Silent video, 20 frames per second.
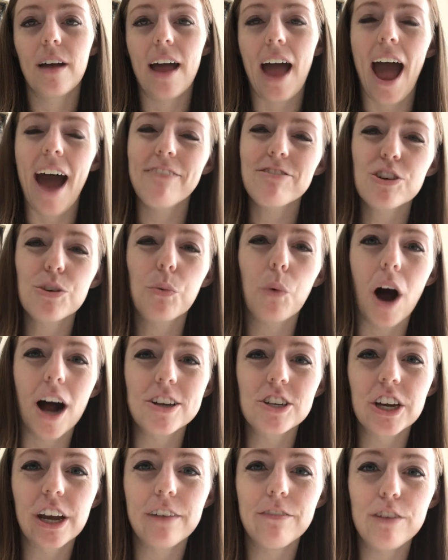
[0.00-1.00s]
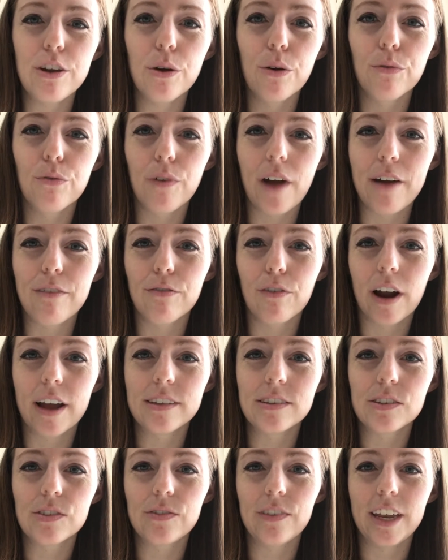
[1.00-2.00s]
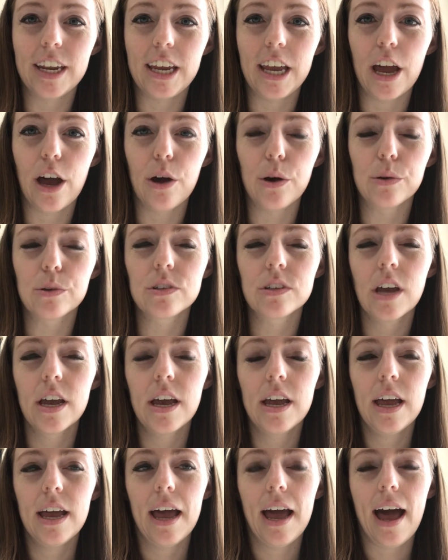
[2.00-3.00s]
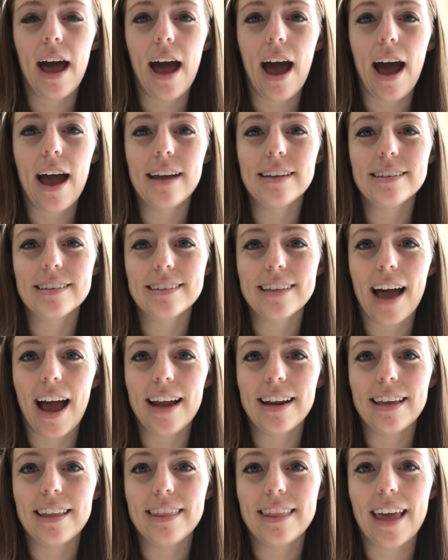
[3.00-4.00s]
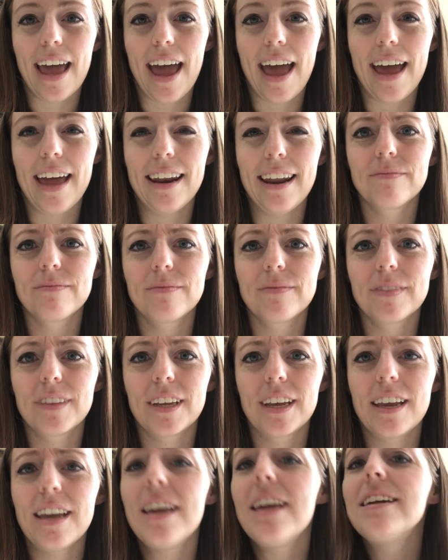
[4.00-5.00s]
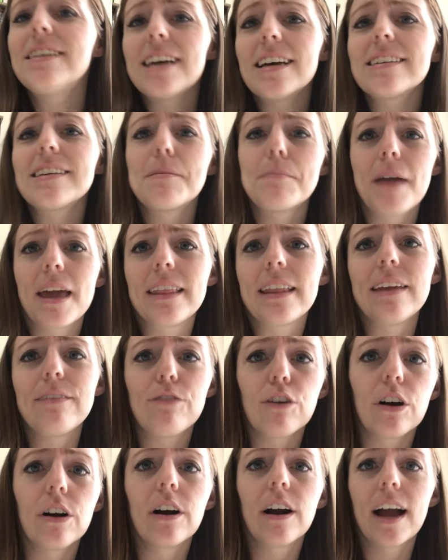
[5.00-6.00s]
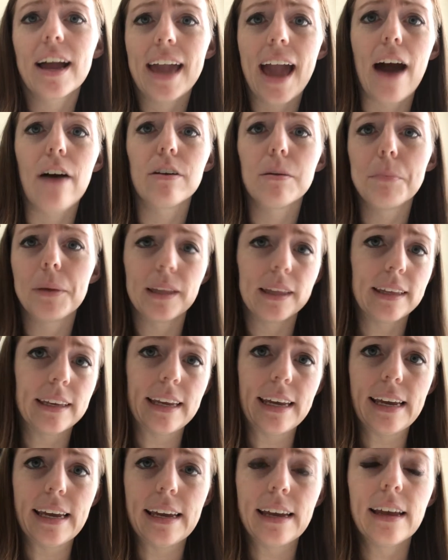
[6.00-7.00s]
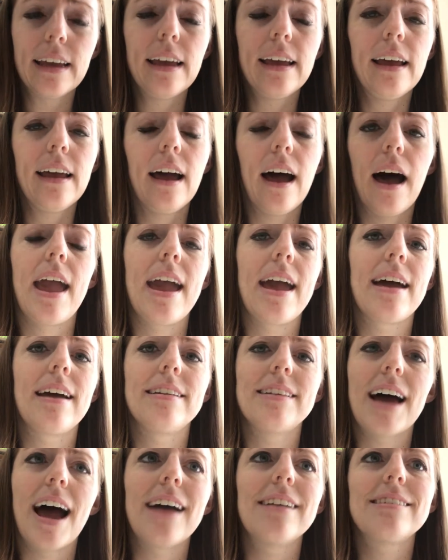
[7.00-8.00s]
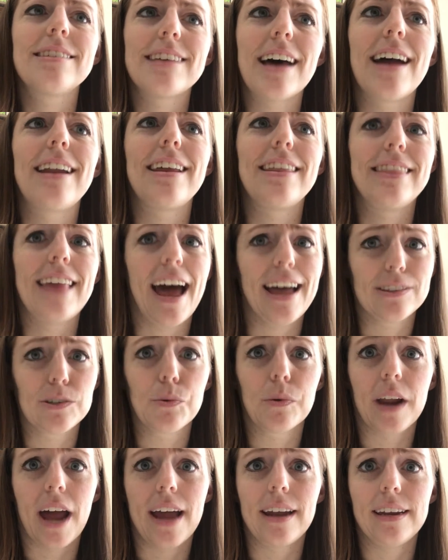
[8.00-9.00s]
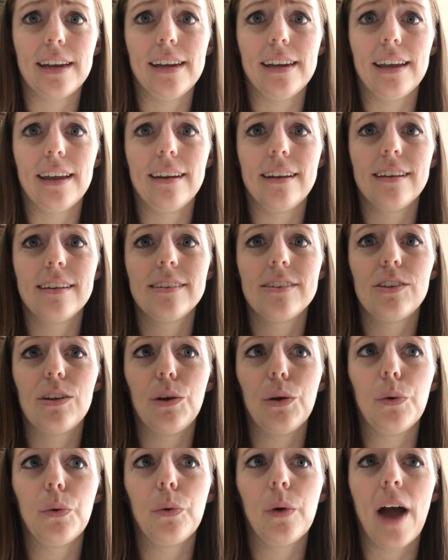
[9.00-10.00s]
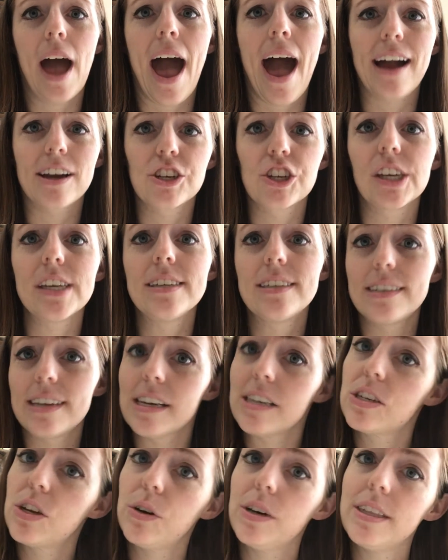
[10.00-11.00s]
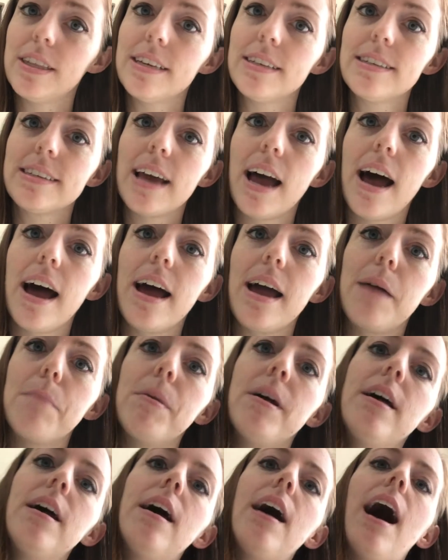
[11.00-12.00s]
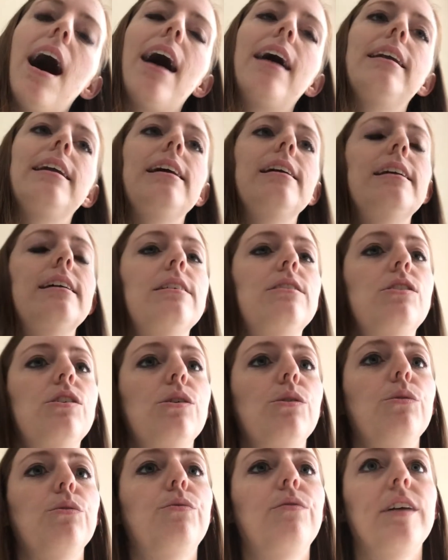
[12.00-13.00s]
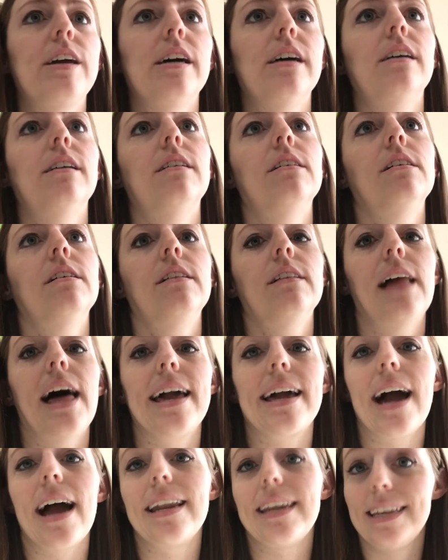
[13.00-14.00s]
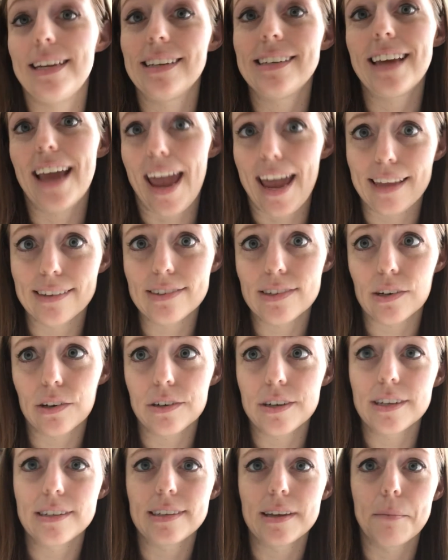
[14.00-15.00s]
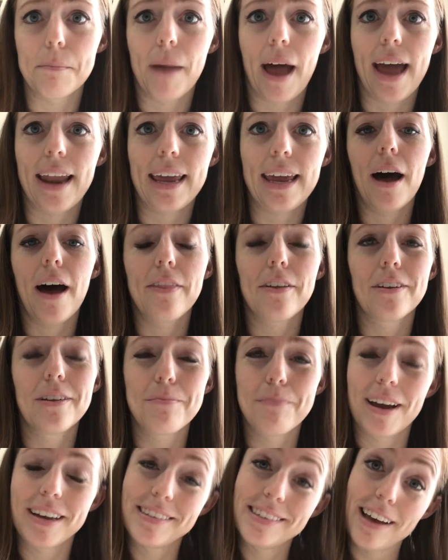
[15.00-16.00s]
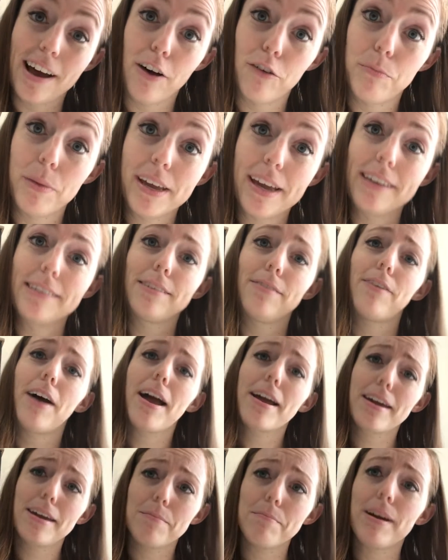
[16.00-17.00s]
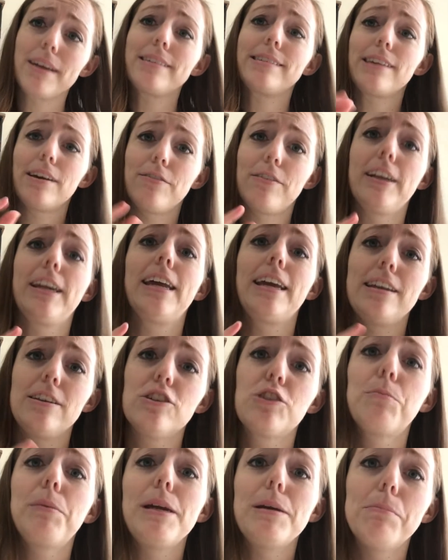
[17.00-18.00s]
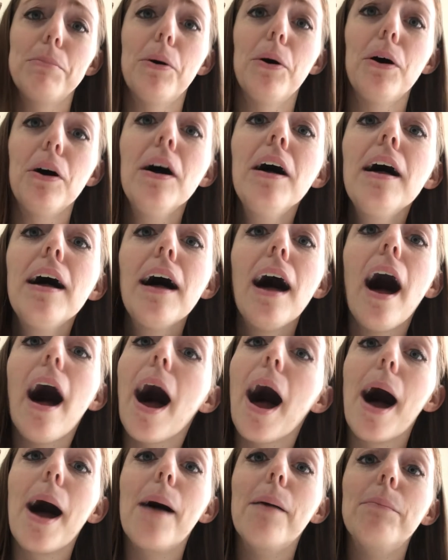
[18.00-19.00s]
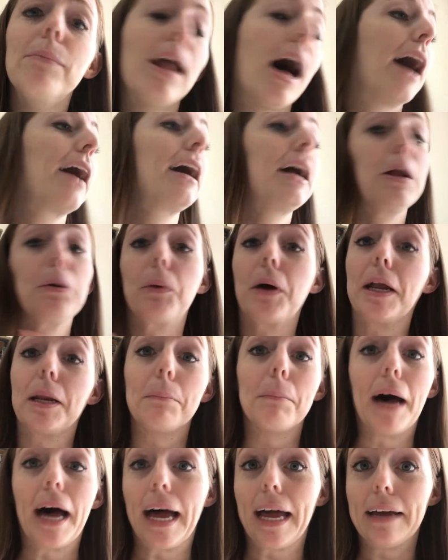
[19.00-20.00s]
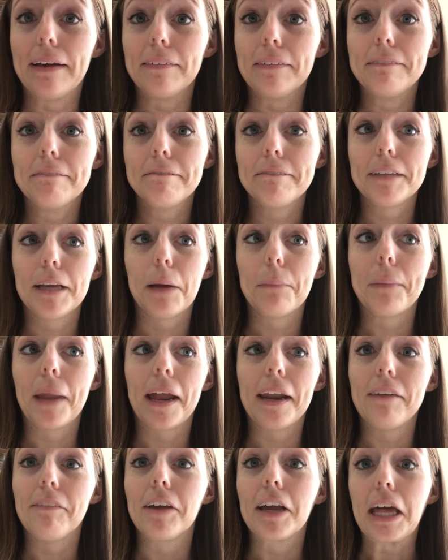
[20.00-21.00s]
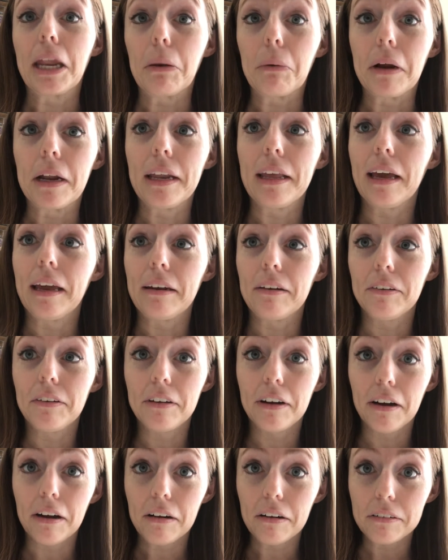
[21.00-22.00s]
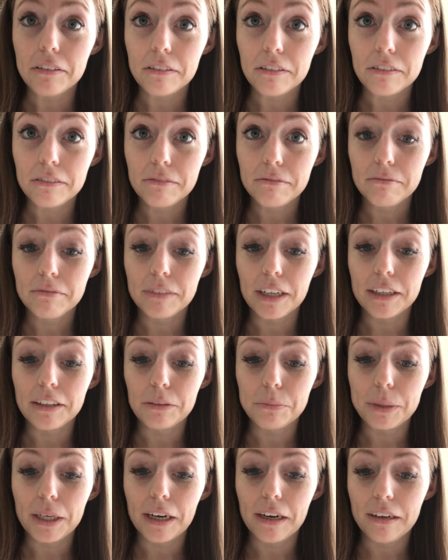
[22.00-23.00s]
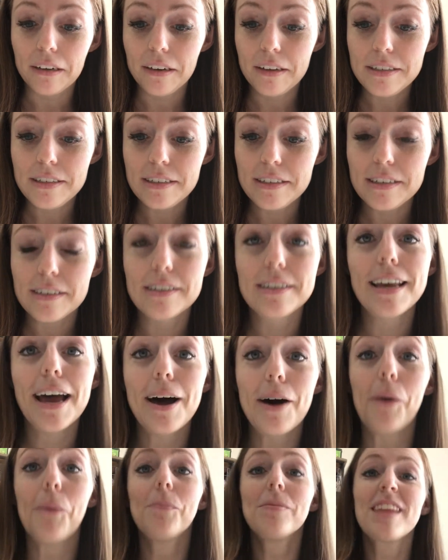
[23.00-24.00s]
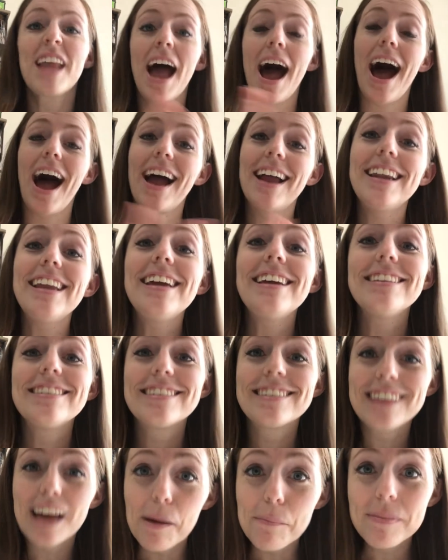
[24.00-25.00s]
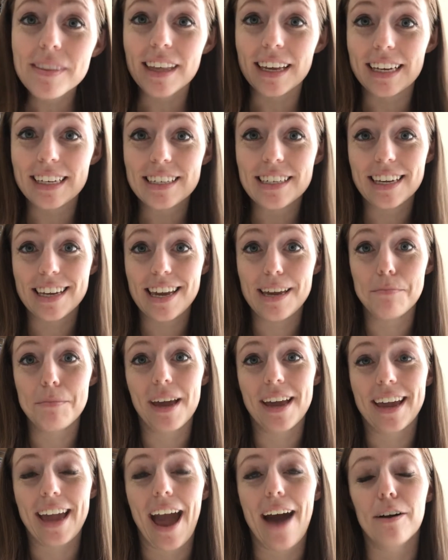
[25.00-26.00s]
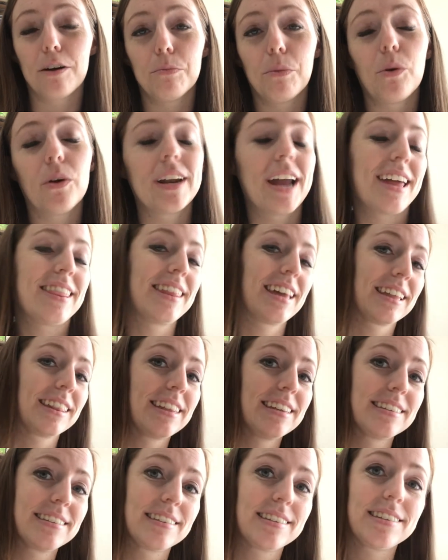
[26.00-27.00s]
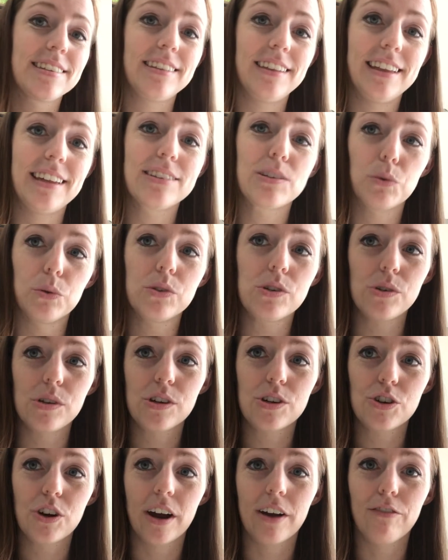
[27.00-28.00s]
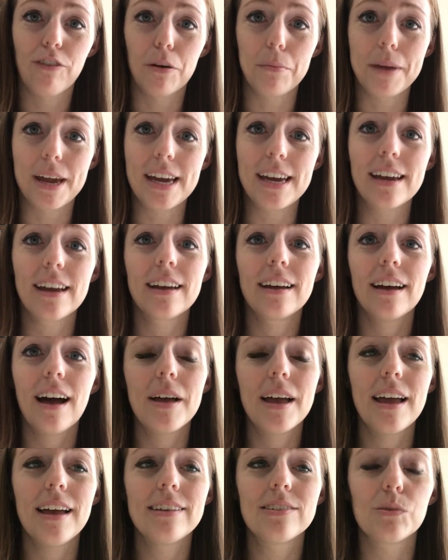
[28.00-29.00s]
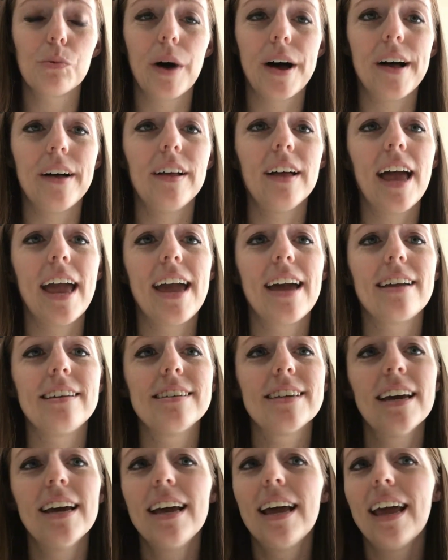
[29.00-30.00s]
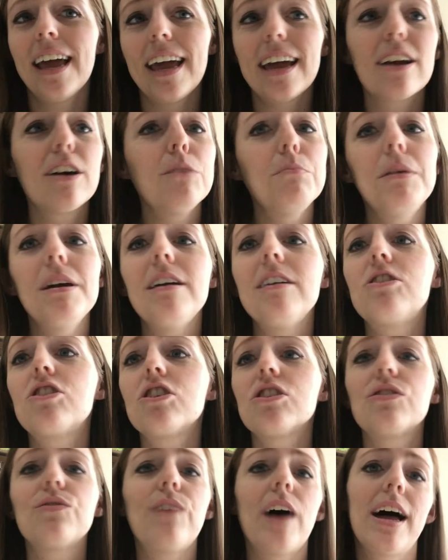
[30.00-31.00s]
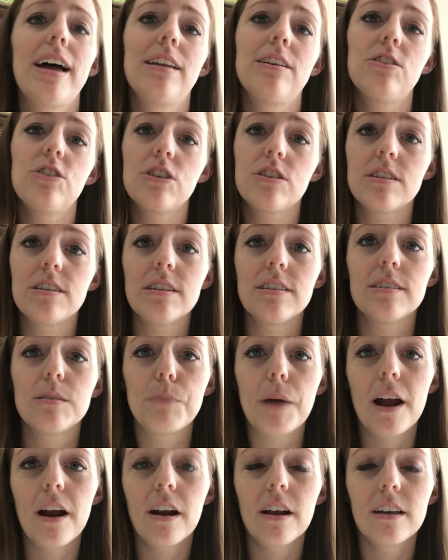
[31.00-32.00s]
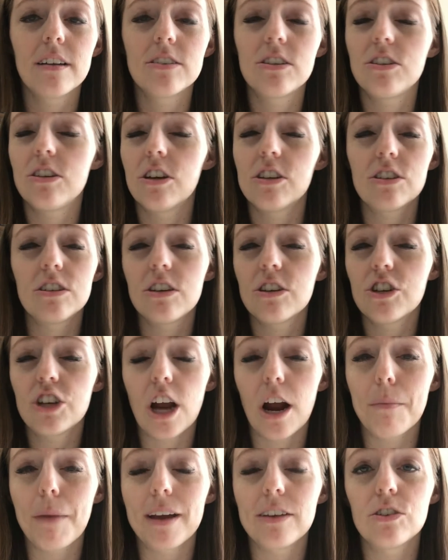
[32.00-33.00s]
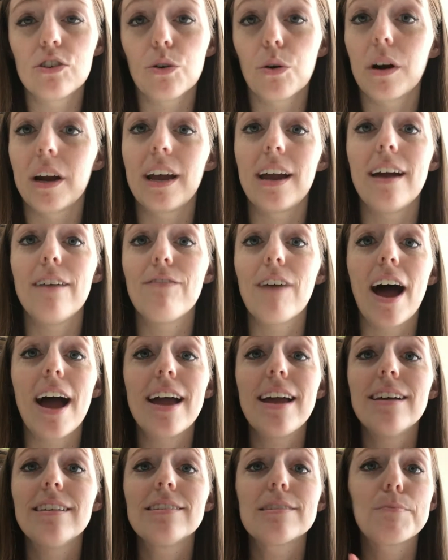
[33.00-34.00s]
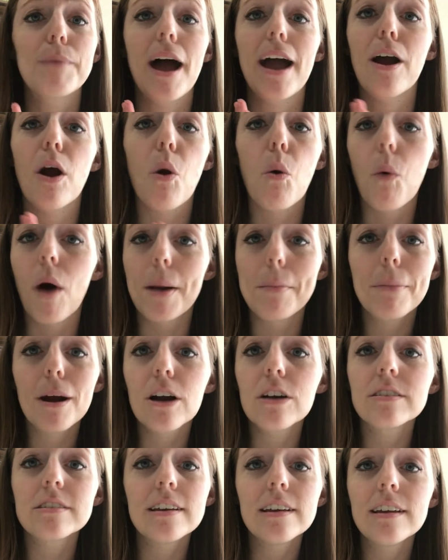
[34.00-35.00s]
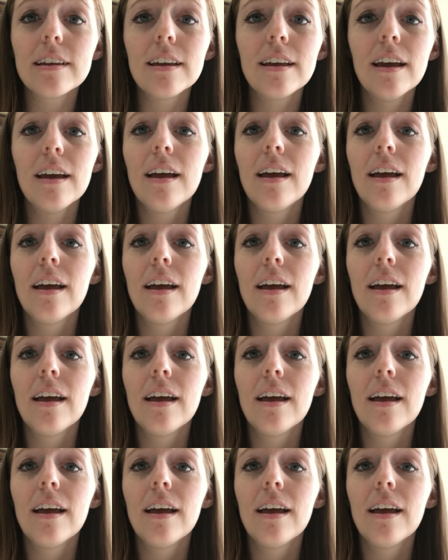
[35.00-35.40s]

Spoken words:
After watching a few of RezRuns videos, I decided that he does it mainly for accountability, and I decided that's what I needed to actually stick to it this time. I needed to feel like I needed to answer to somebody other than myself, because if I give myself an inch, people, I'm not gonna run a mile. I'm not even gonna run 100 yards, let's be honest. So I need something to keep me accountable, and I think this will do the trick for me as well. And it could be just fun, just to share my story. If I inspire one person